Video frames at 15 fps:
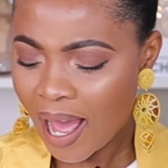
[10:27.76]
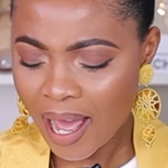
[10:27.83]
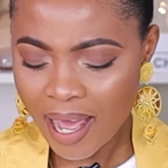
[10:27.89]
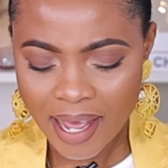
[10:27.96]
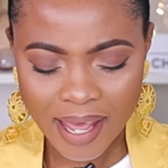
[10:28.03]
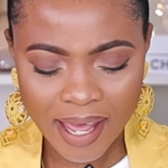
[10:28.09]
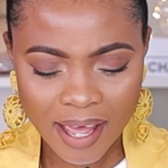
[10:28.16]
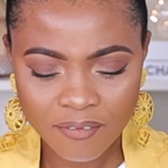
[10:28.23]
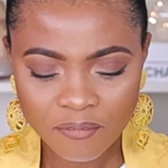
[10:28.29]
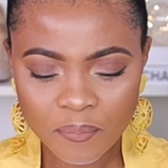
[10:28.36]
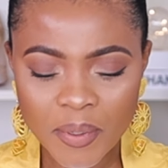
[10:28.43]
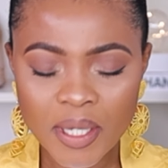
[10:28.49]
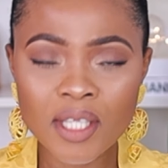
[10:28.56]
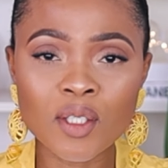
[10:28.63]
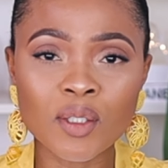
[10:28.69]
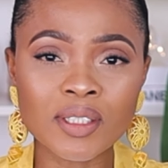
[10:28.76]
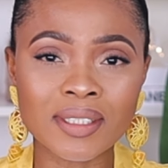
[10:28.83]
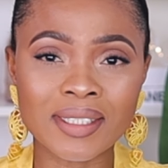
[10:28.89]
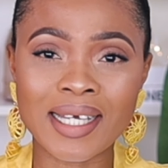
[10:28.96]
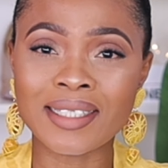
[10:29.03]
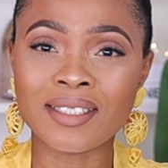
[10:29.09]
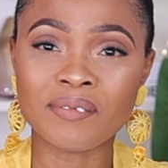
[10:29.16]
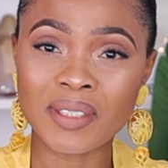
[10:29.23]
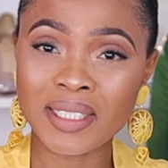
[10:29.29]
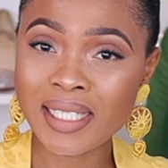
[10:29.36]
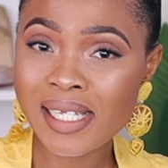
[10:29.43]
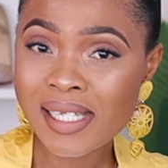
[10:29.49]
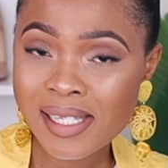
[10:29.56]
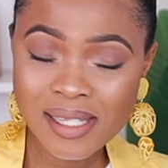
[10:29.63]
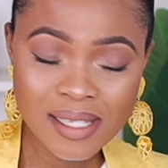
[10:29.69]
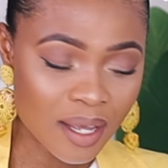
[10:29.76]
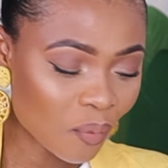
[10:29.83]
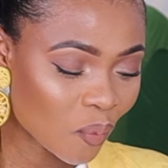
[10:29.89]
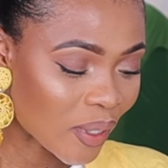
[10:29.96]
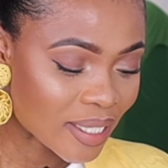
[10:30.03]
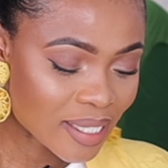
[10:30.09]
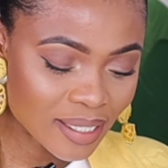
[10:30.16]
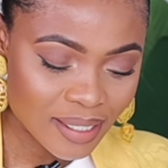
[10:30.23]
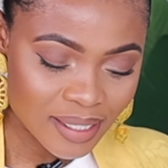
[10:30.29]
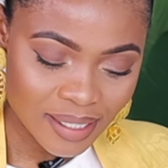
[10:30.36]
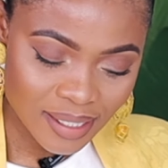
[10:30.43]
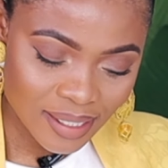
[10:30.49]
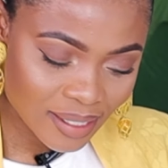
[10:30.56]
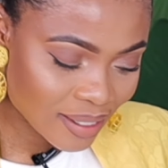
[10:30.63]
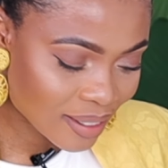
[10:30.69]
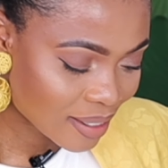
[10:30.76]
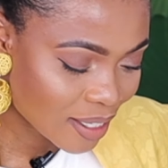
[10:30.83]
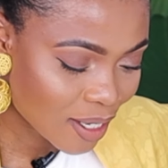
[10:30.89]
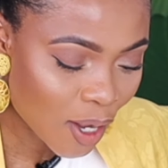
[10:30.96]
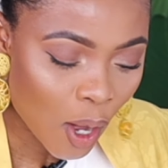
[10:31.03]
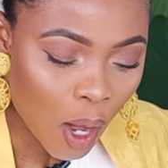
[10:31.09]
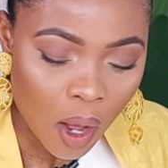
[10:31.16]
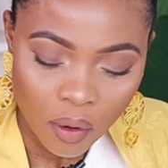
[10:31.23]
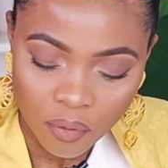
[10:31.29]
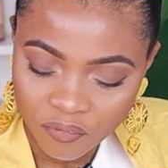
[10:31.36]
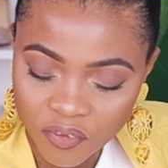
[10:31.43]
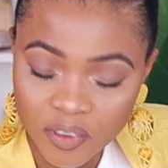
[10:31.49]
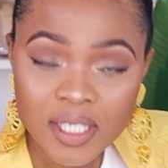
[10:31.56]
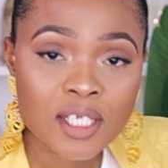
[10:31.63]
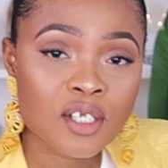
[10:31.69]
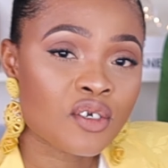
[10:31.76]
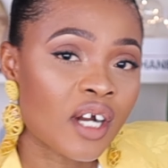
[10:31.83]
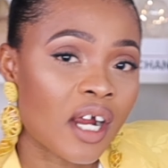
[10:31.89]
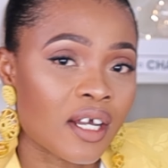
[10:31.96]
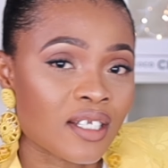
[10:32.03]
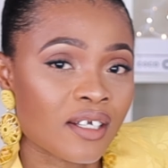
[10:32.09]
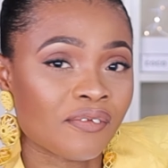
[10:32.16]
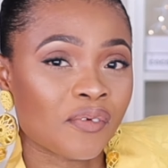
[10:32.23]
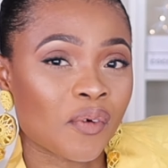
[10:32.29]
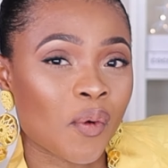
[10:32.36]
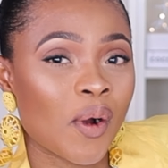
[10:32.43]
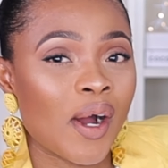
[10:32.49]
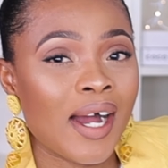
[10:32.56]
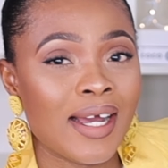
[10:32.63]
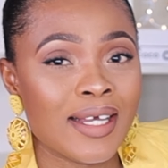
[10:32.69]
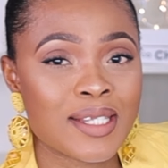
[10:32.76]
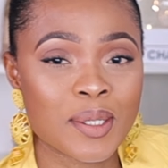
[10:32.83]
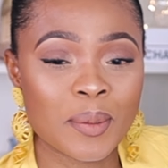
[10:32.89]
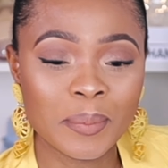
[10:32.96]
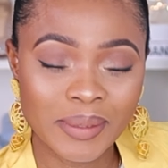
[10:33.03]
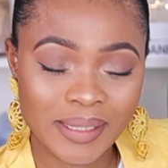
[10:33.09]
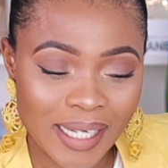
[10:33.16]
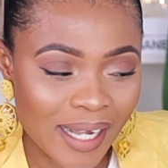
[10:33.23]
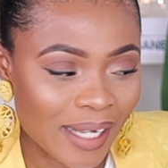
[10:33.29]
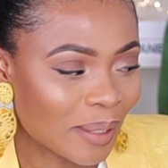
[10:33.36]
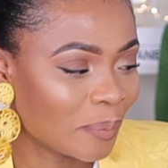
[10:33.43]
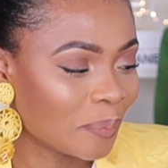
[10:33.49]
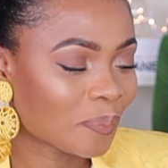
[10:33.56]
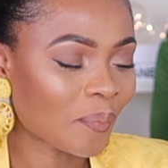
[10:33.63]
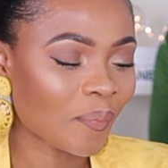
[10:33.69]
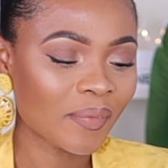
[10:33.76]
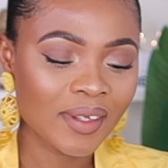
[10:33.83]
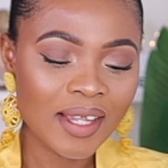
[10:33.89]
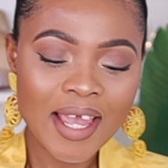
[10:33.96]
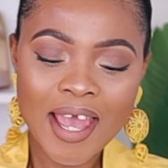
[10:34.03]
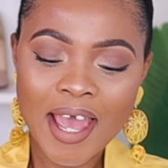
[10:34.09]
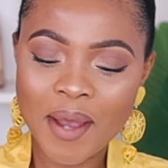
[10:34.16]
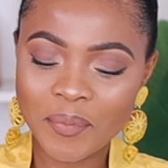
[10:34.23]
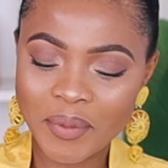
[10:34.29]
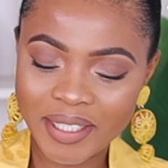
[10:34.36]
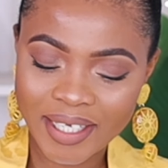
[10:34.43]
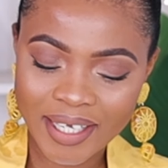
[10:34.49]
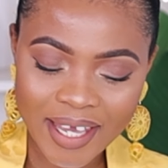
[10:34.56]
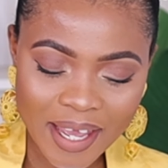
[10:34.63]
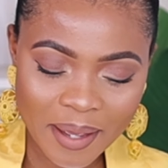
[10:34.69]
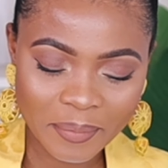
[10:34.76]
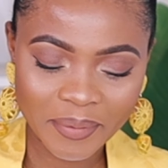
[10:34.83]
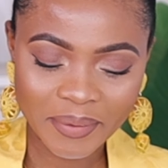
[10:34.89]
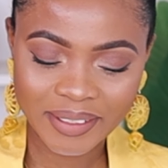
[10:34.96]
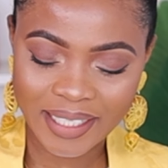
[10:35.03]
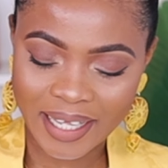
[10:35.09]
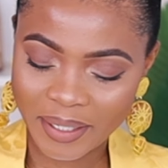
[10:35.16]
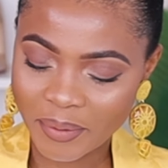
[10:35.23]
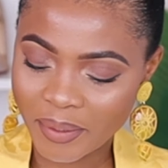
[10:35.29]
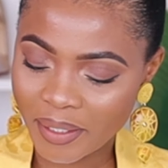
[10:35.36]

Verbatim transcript: I have been on the kind of a list, a waiting list for this trouser for quite some time, and when it came, I was like,